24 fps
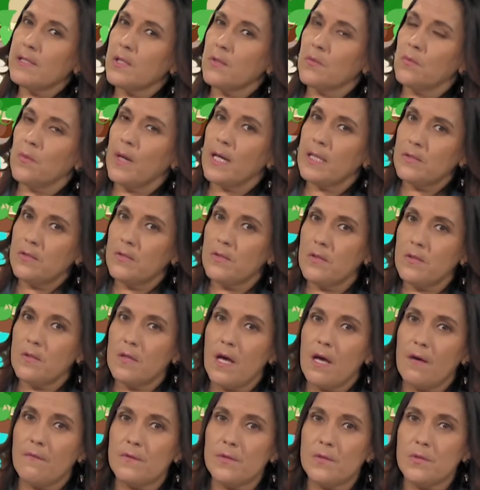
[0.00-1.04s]
So what do you
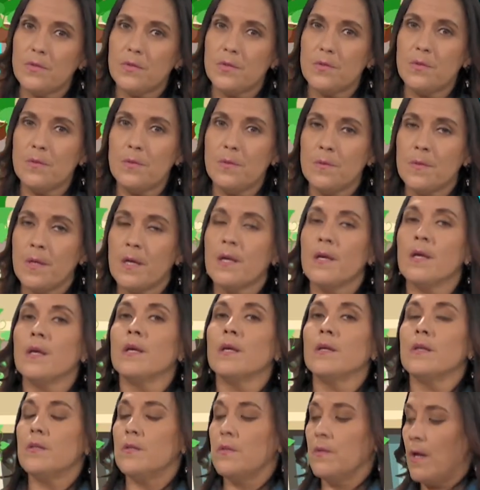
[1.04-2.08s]
have to do?
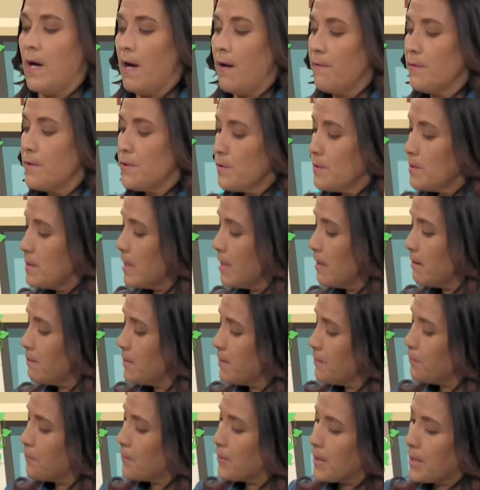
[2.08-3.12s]
You have to tell
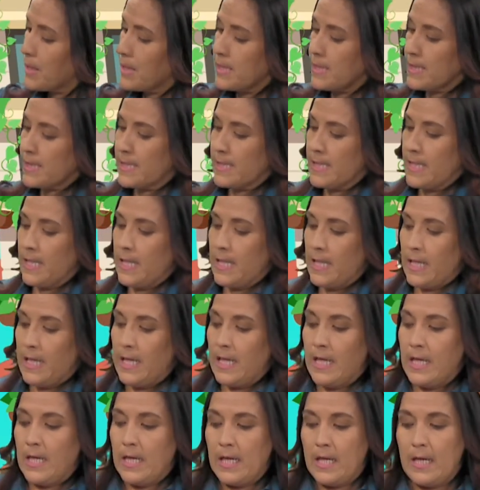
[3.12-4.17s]
me first
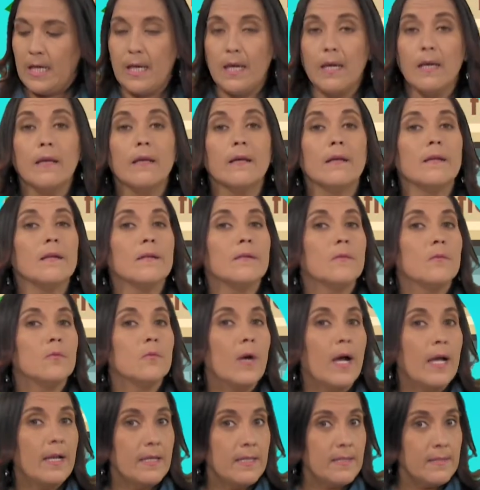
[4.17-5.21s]

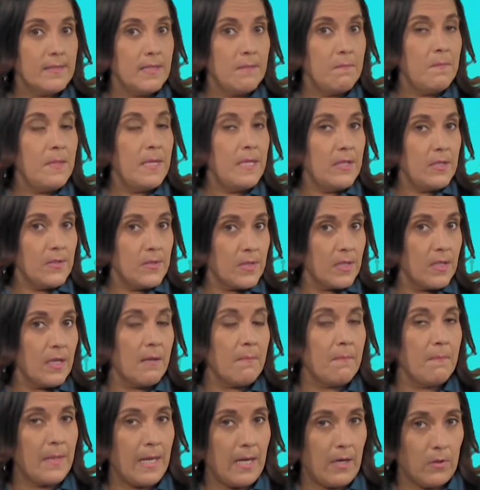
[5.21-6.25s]
what is the video song
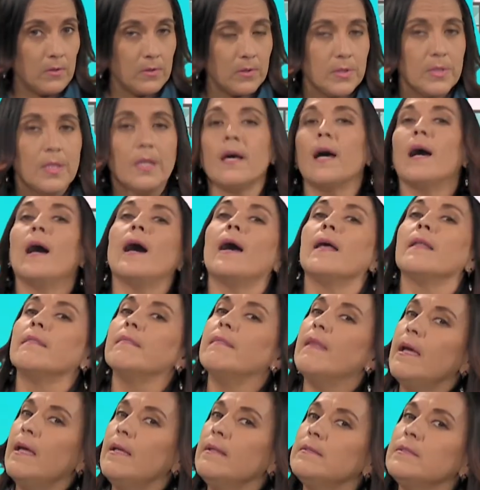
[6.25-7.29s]
about, and
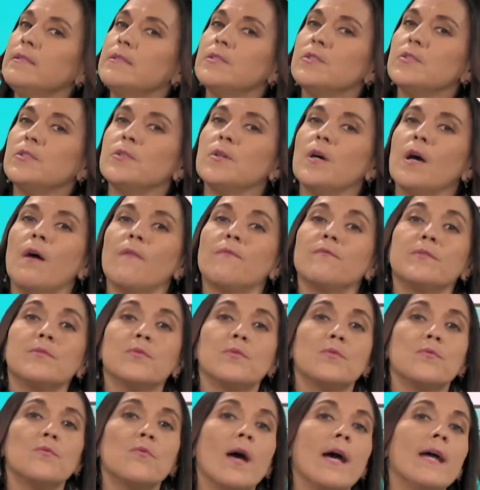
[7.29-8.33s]
then you have
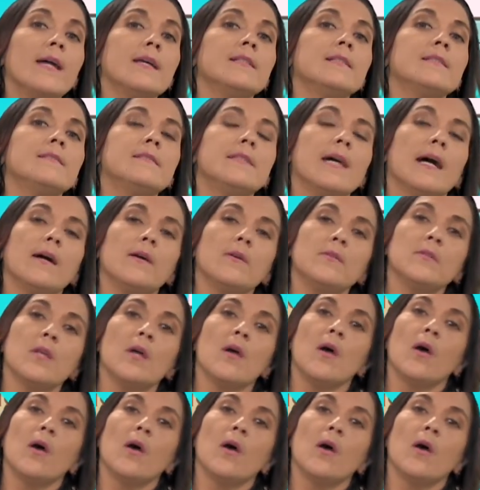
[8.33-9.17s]
to write down